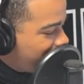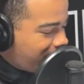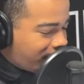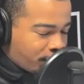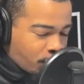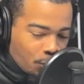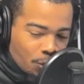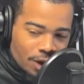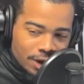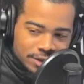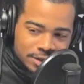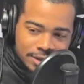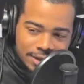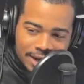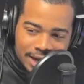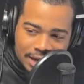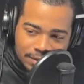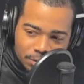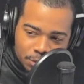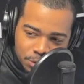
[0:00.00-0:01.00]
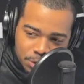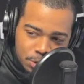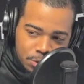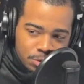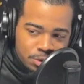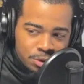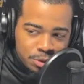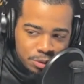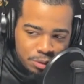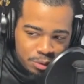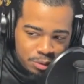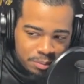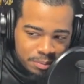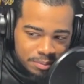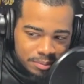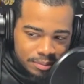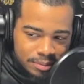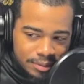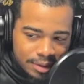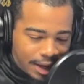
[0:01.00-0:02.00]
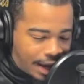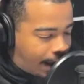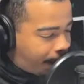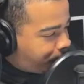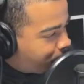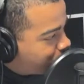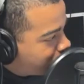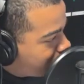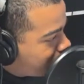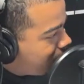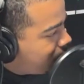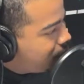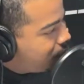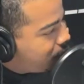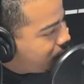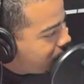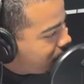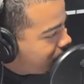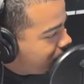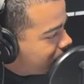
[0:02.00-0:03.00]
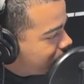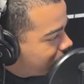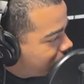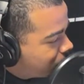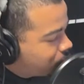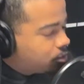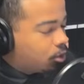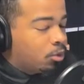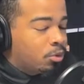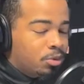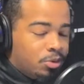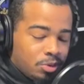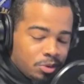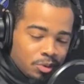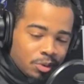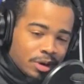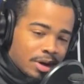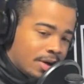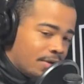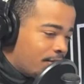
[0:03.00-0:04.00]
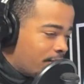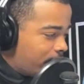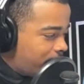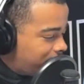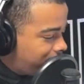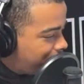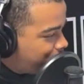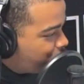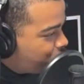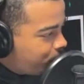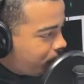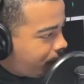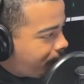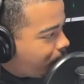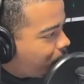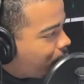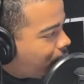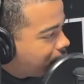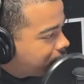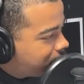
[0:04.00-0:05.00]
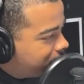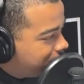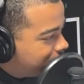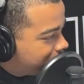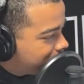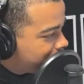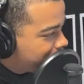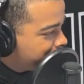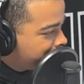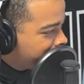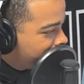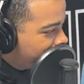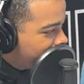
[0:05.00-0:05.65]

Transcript: if you watching live on YouTube, Apple TV, Roku, wherever it is that you may be watching this,